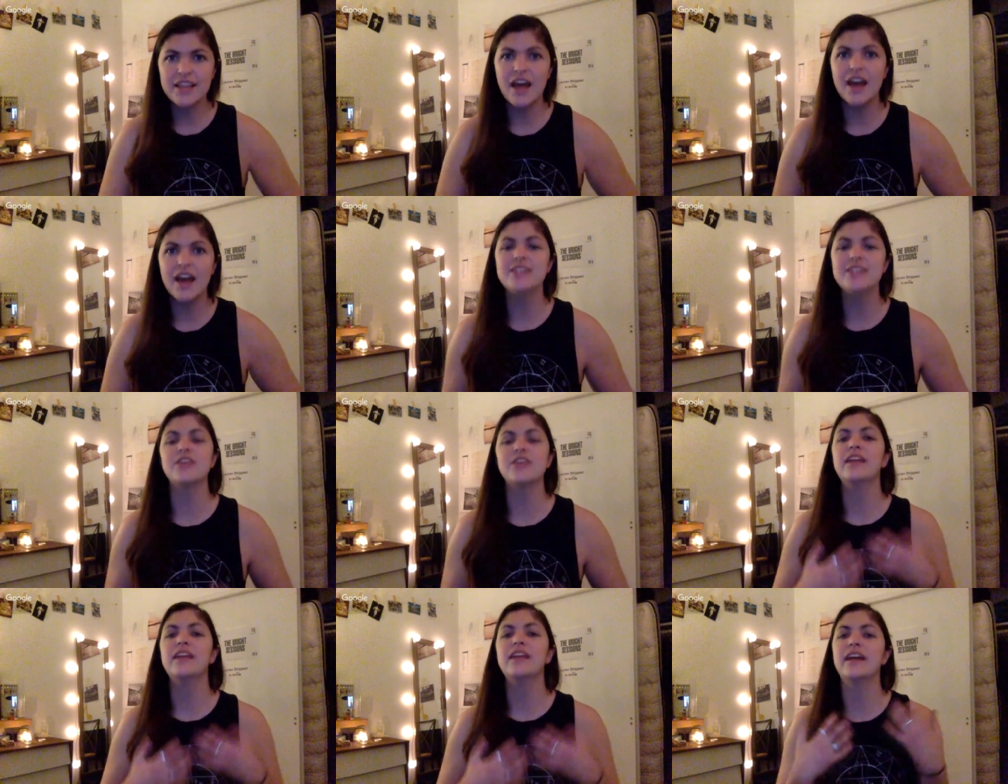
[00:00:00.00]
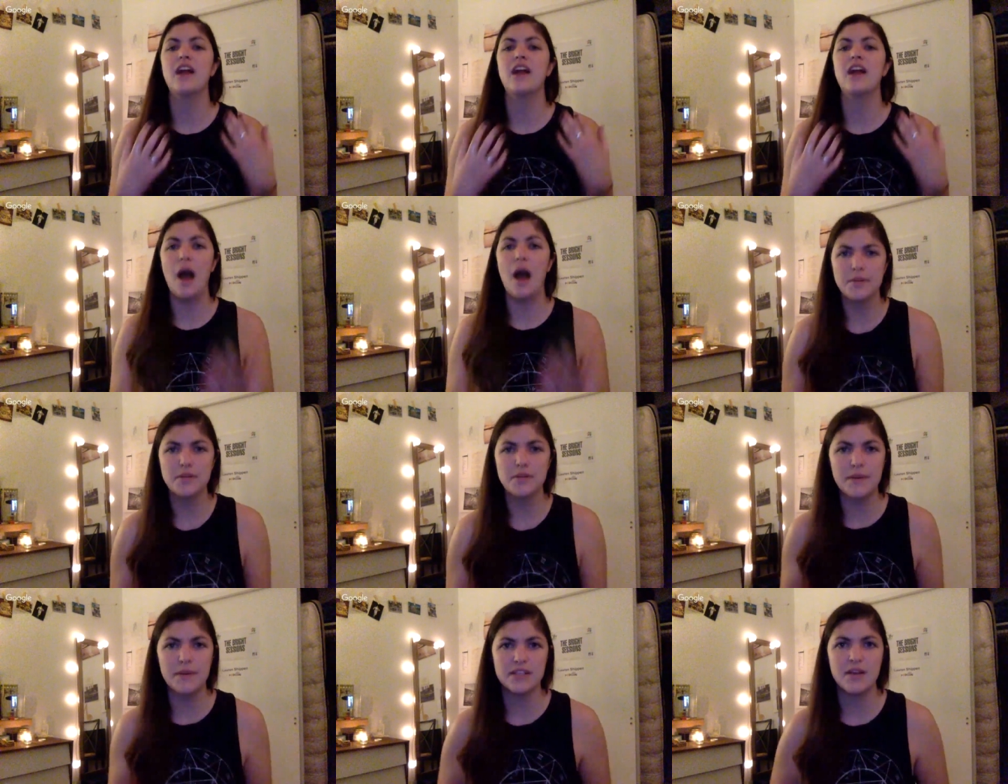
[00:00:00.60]
It's not necessarily like an
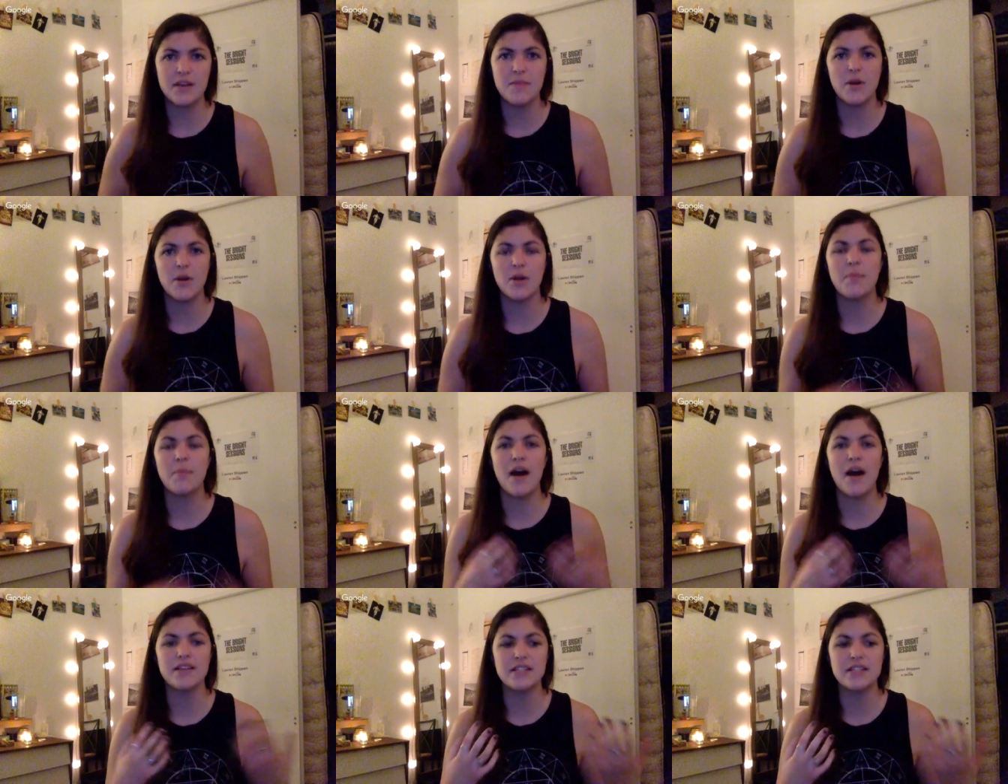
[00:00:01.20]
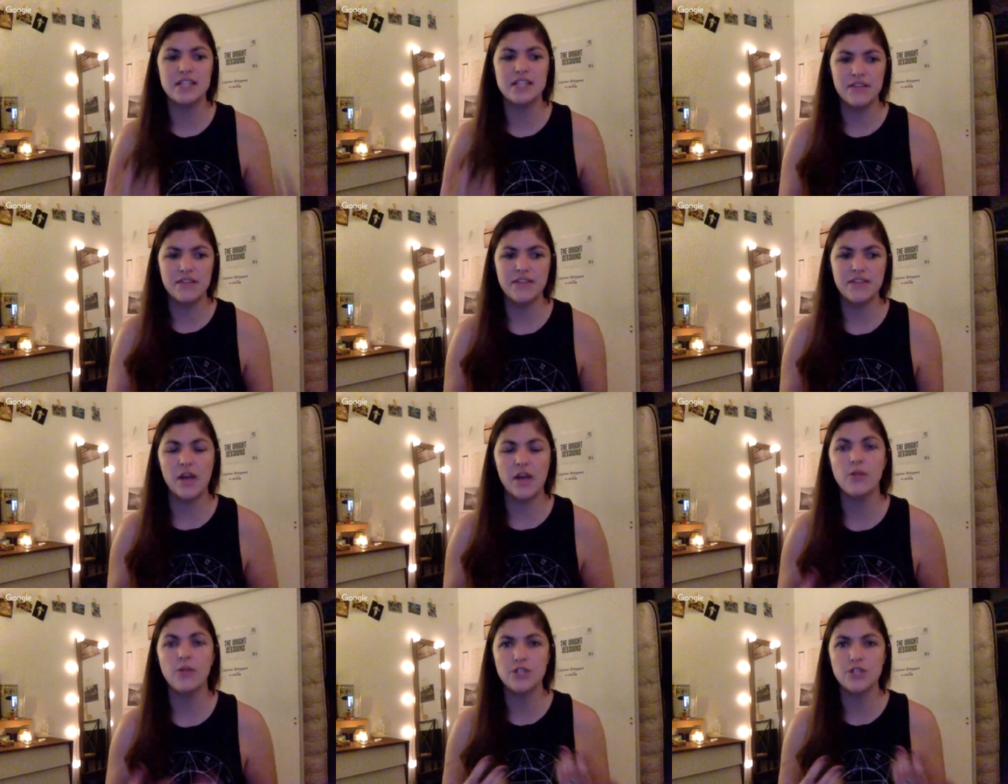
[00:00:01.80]
optimism or
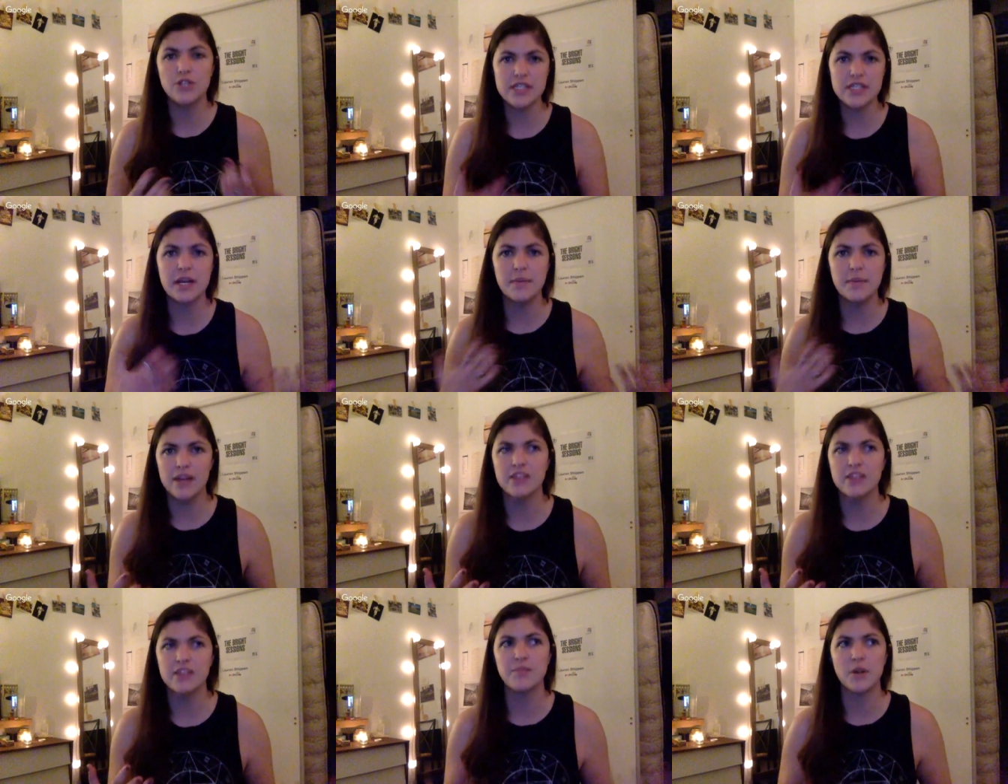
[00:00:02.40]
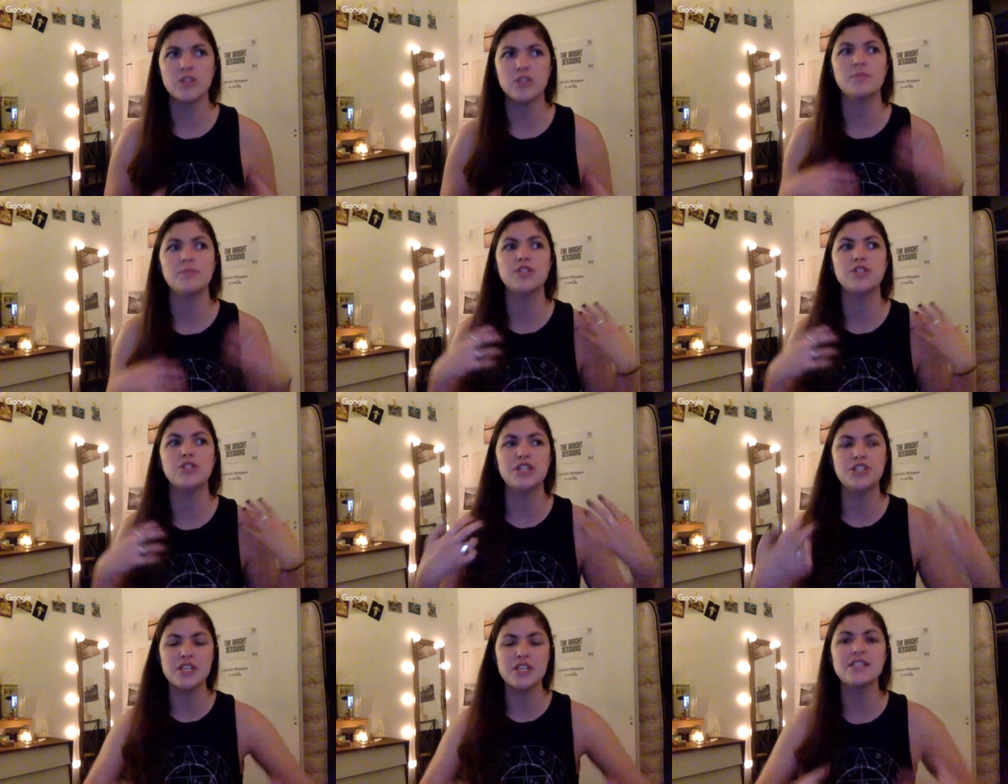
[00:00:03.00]
positivity, although she is like a positive person,
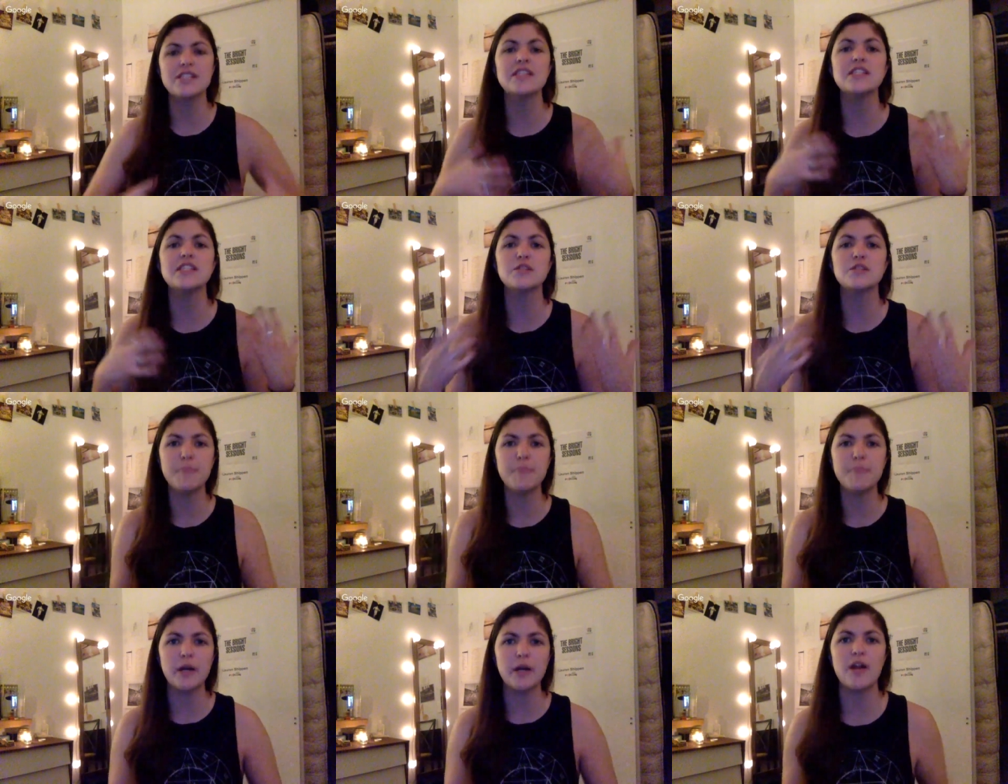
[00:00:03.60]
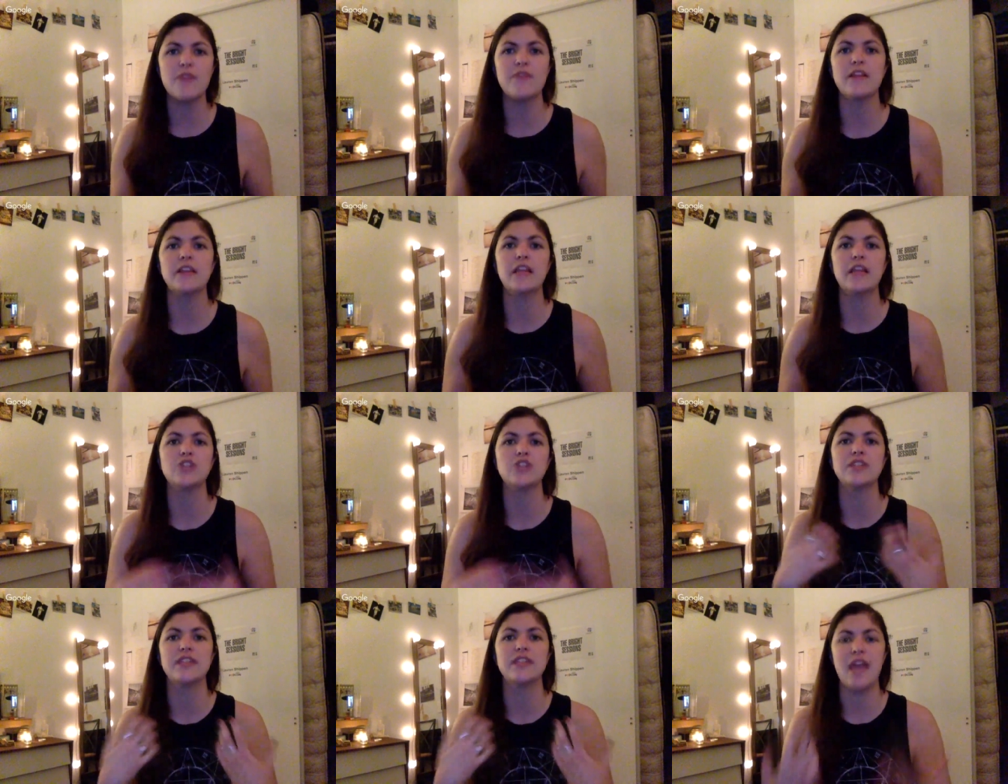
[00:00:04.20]
but she just has this spirit that
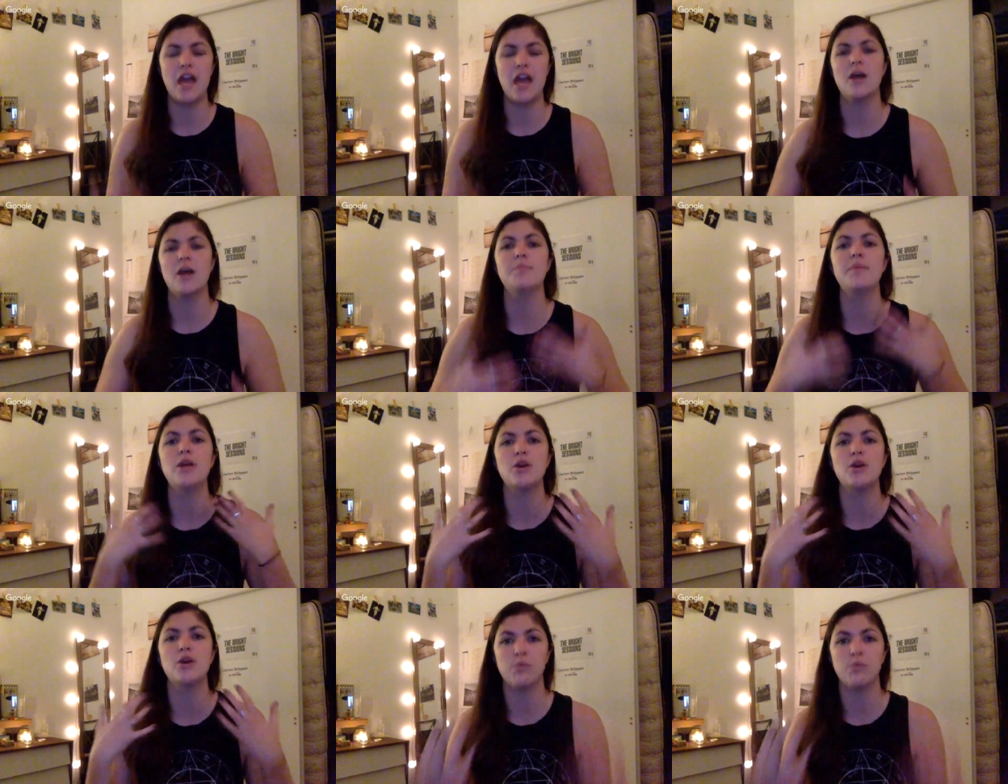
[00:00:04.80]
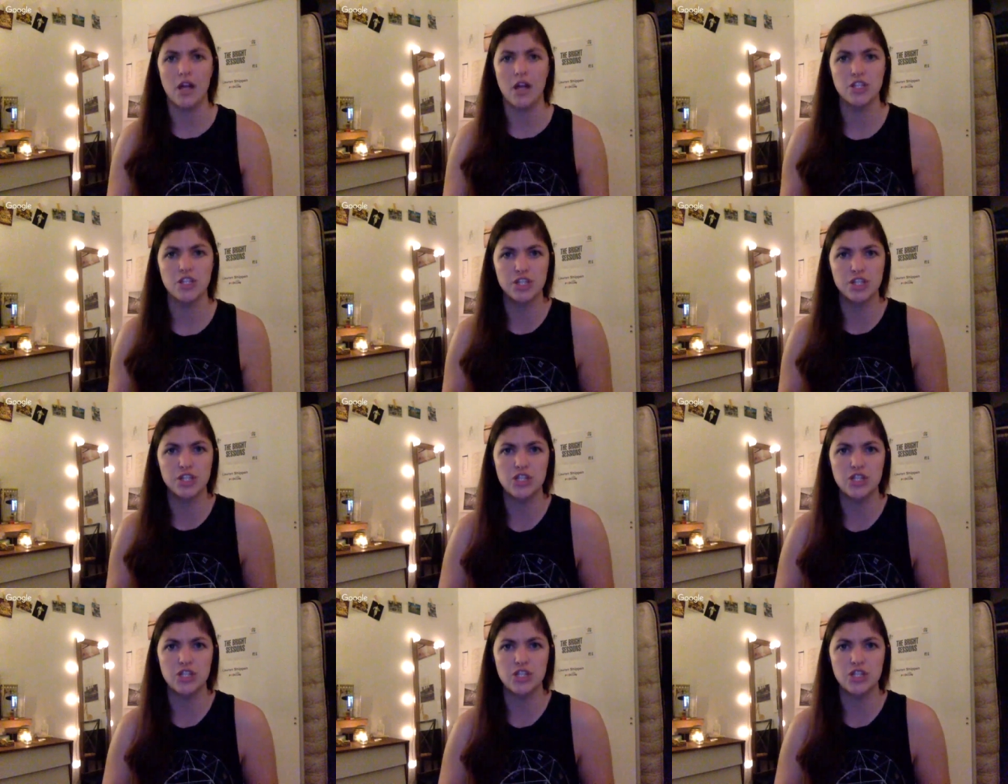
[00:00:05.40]
like just cannot be crushed.